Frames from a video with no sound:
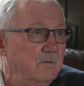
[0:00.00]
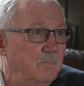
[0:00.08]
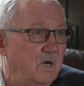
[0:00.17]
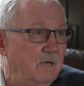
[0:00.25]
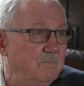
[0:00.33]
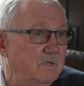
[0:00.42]

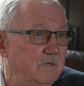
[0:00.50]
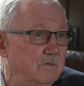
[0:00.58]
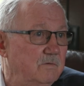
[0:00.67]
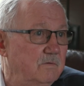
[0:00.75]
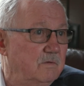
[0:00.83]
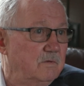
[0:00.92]
probably,
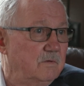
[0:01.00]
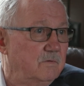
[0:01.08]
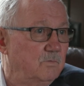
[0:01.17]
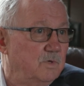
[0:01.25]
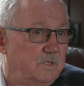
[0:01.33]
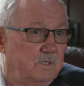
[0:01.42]

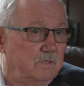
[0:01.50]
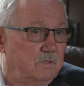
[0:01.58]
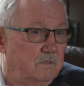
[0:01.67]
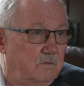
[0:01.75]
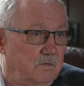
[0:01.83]
which is